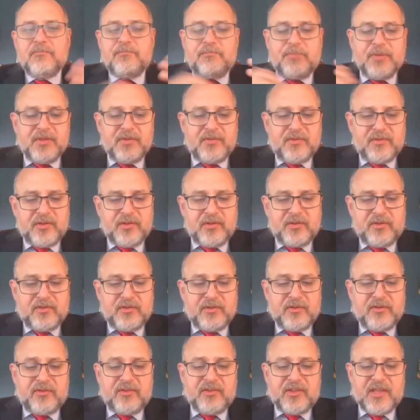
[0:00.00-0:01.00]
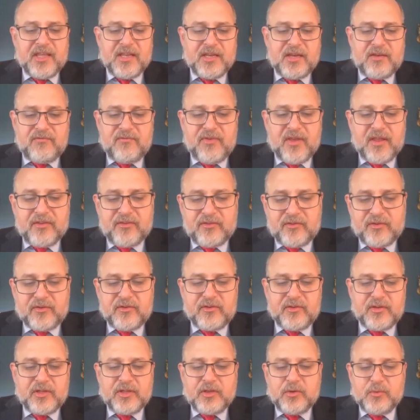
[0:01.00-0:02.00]
Businesses and investors
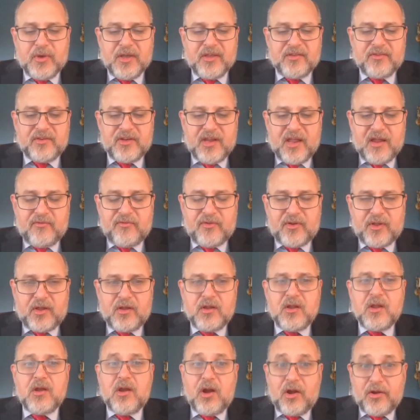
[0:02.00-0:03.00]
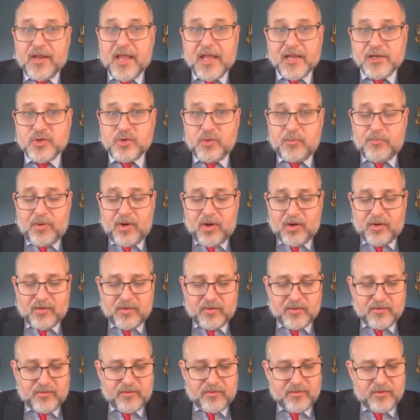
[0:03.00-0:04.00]
in the US and Africa are natural
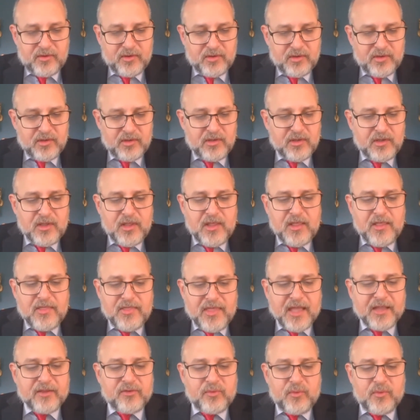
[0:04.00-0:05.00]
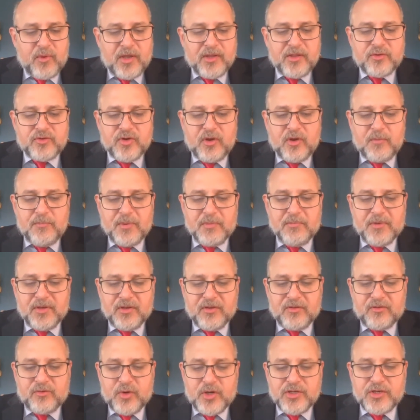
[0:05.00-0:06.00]
partners. That's why the Trump
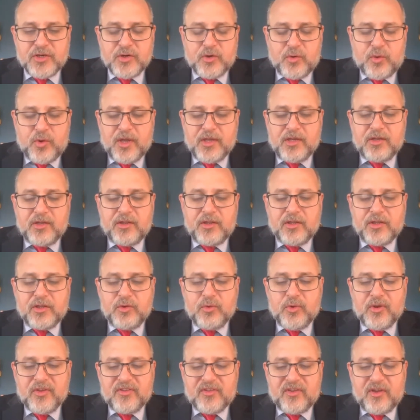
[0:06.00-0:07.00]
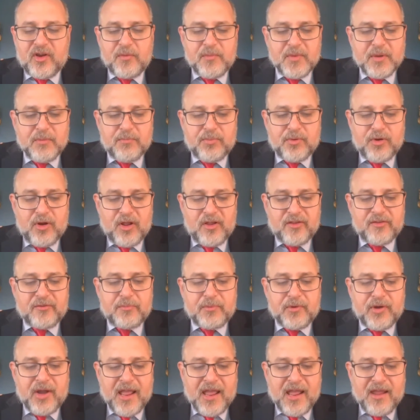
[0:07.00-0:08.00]
administration created the US government
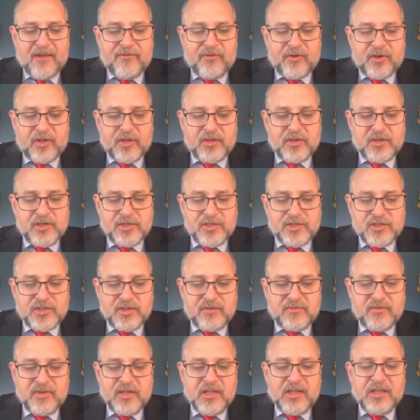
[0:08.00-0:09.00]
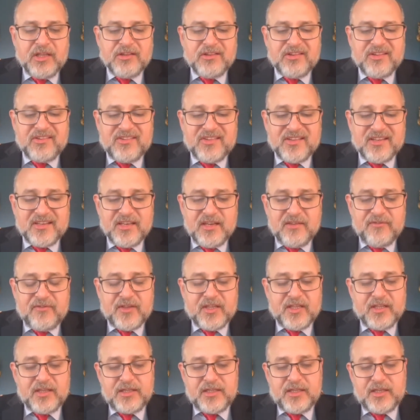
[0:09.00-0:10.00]
Prosper Africa initiative to
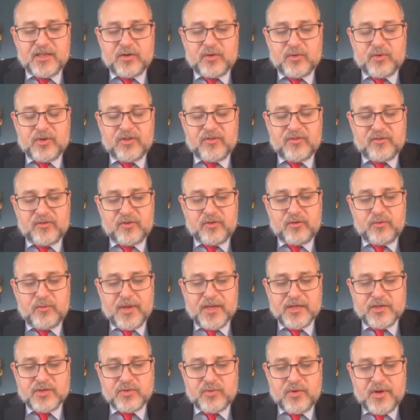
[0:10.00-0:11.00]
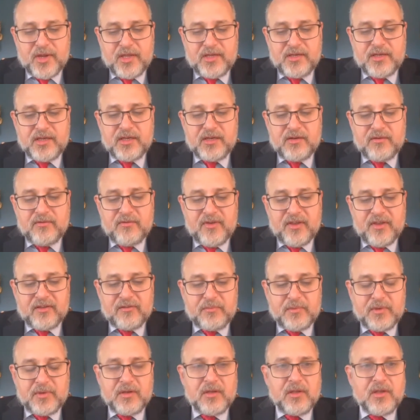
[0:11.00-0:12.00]
significantly increase two-way trade and
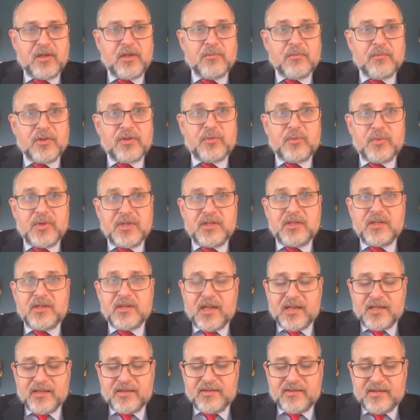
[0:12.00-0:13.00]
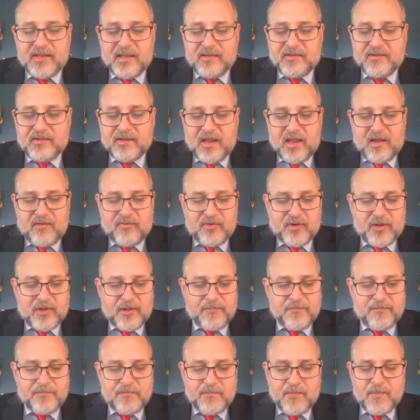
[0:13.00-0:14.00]
investment between the United States and
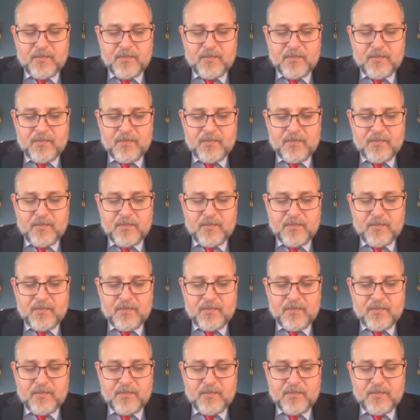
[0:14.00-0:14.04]
Africa.